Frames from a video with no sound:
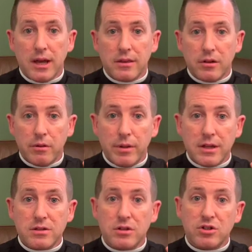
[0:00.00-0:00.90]
They're a
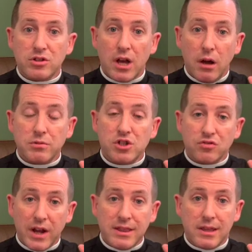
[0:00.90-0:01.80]
means to just help
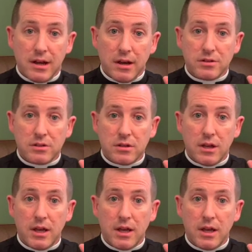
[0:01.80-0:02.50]
strengthen us